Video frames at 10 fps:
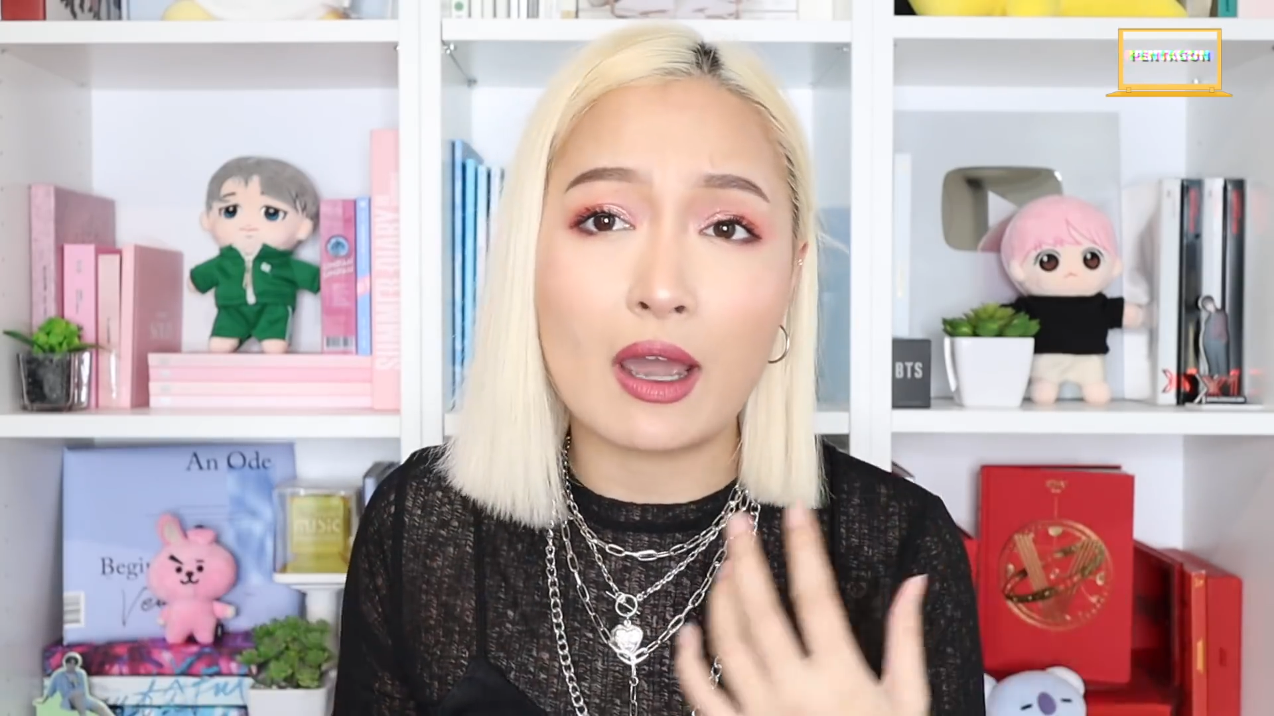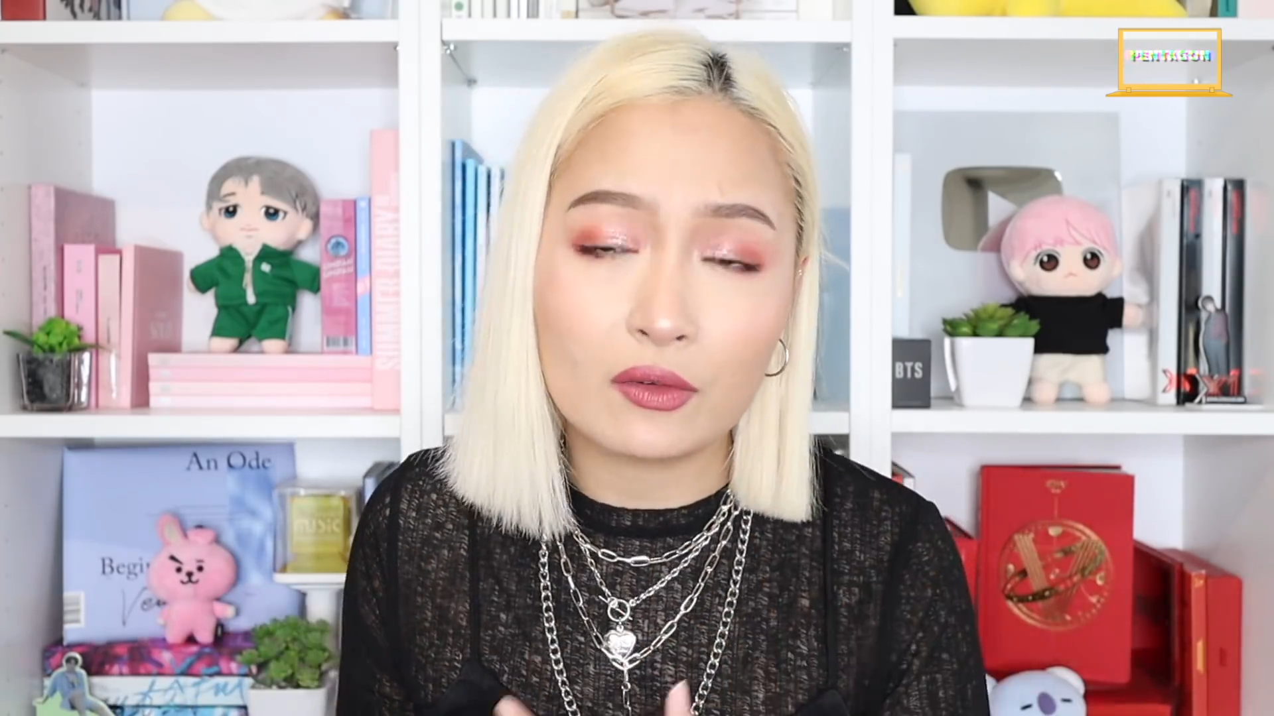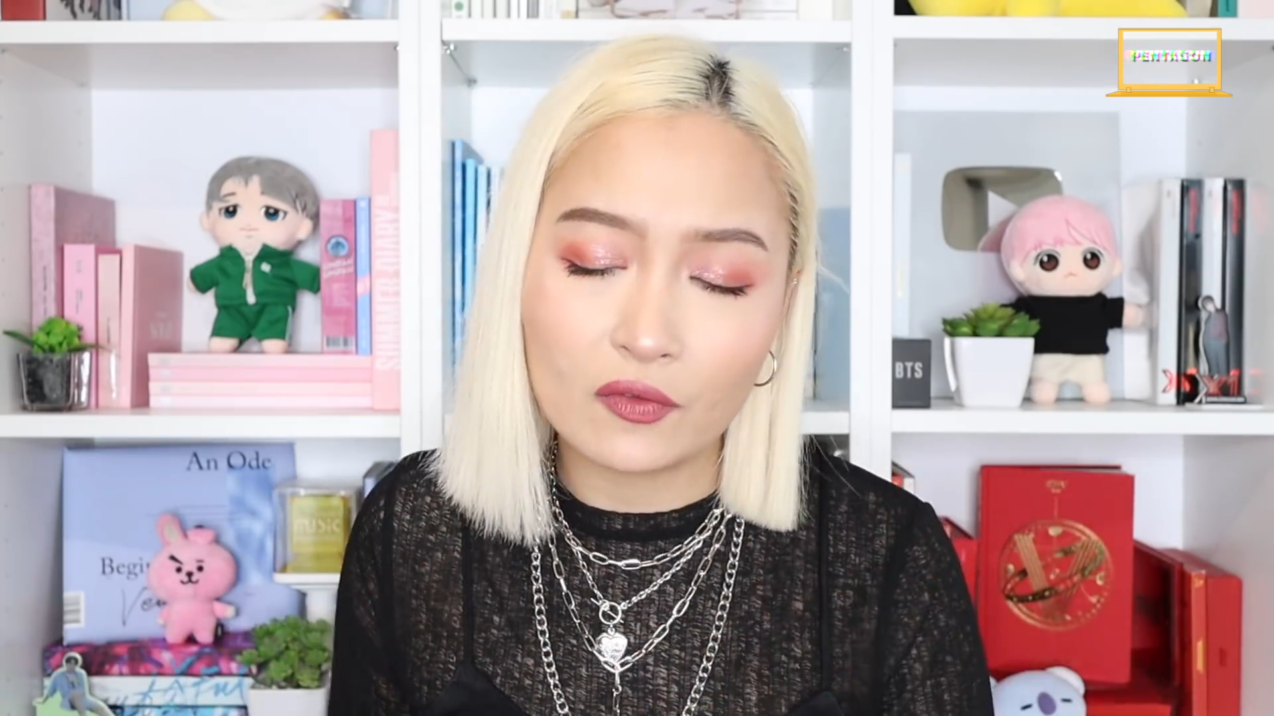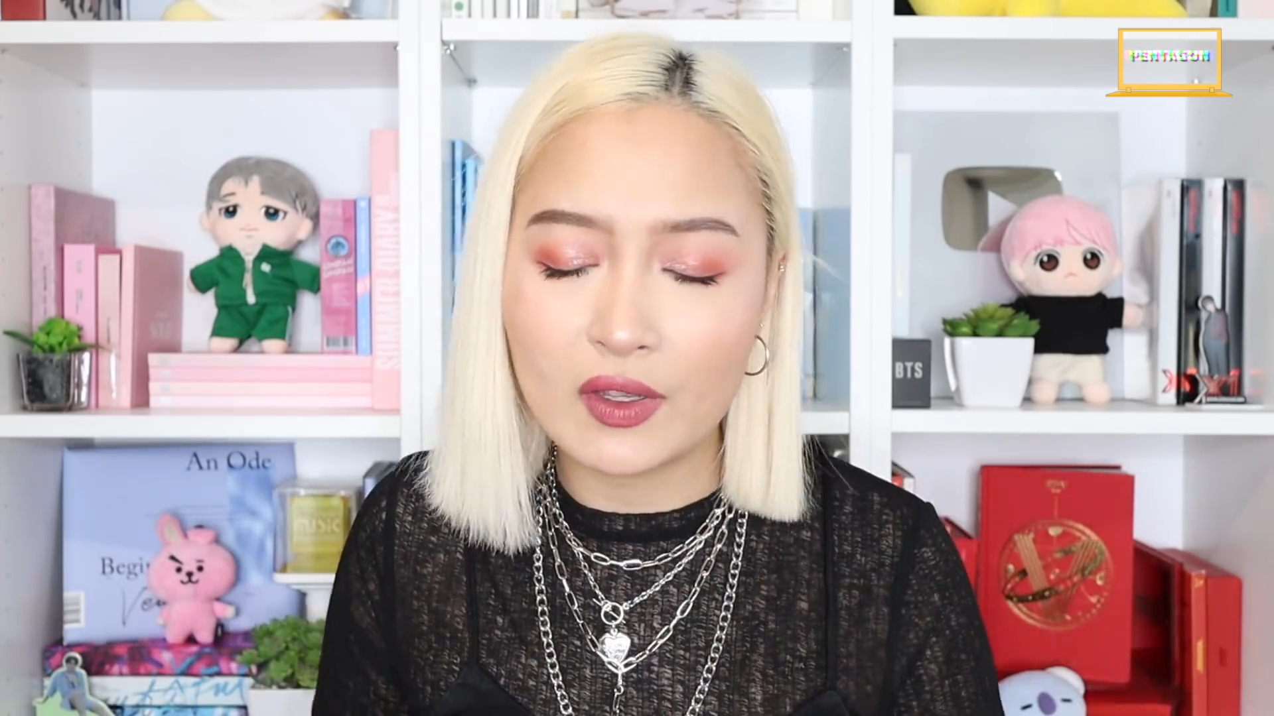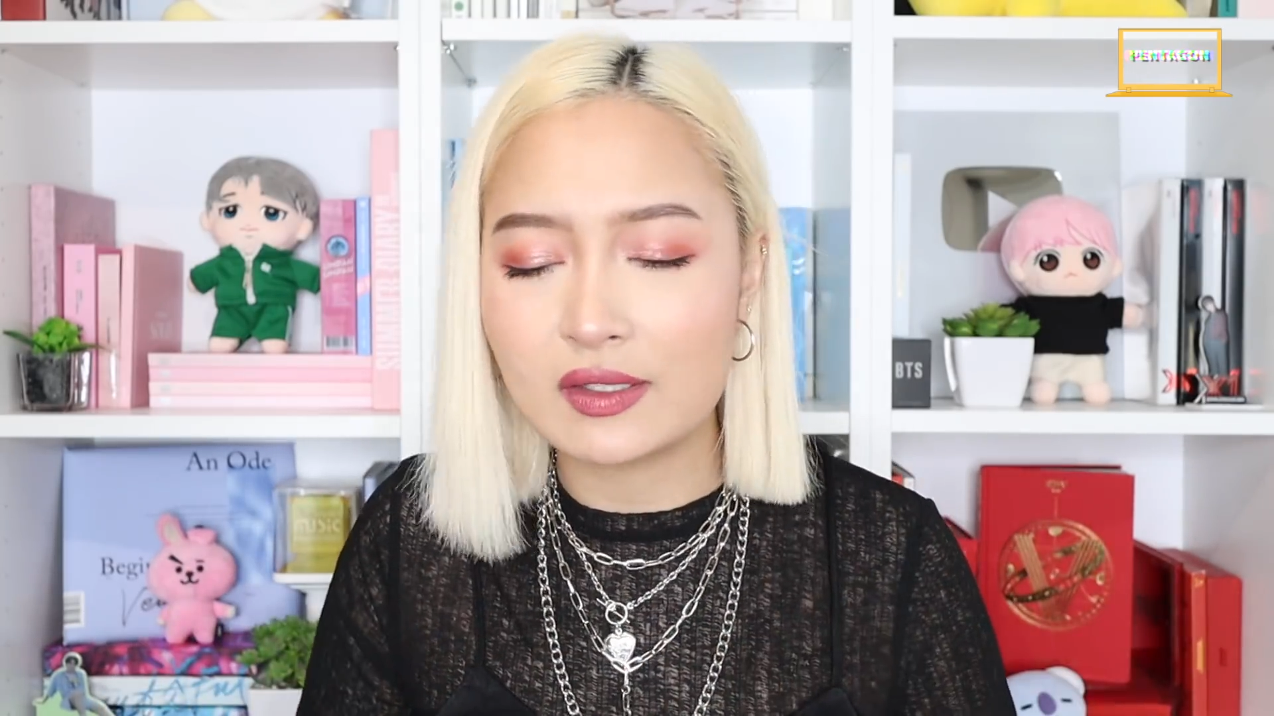
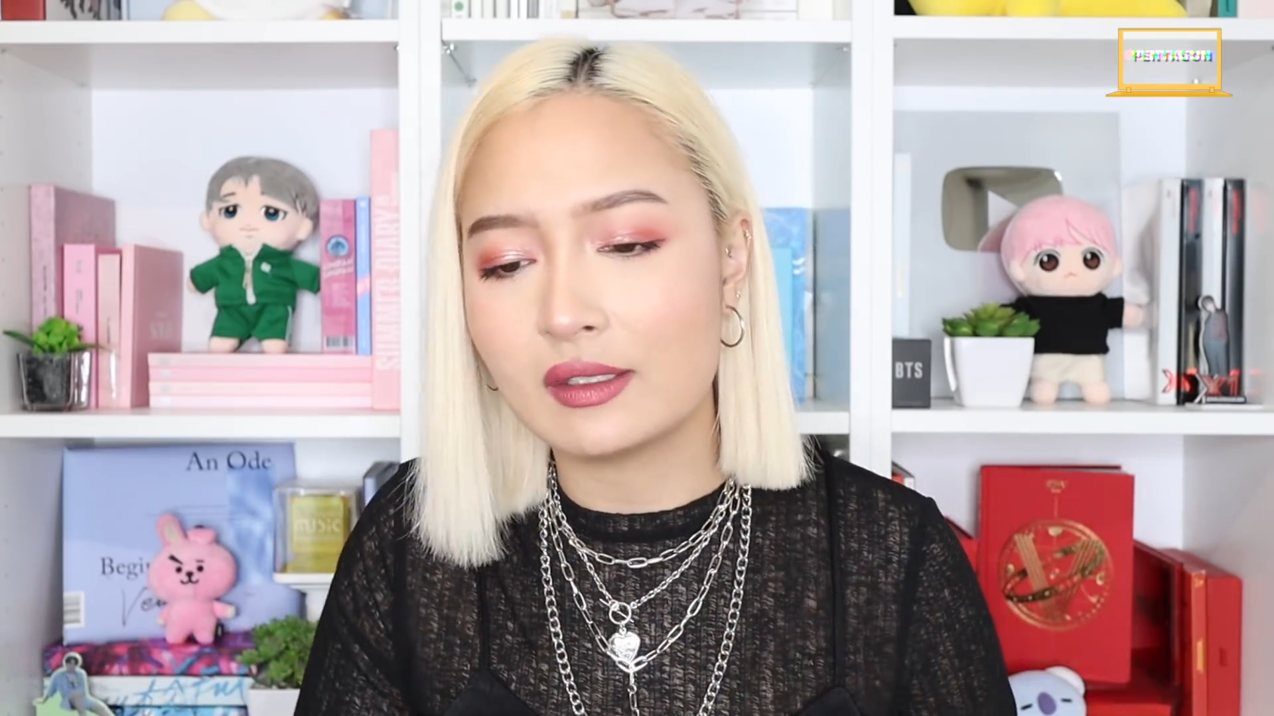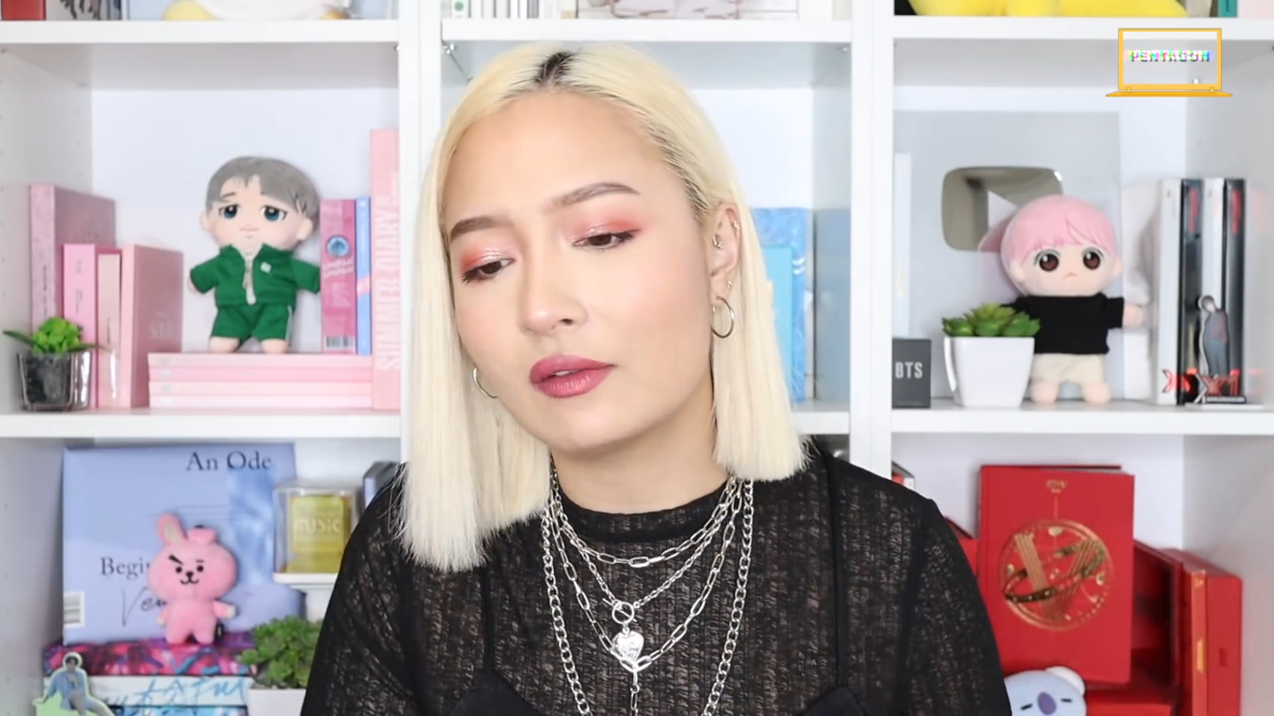outfits and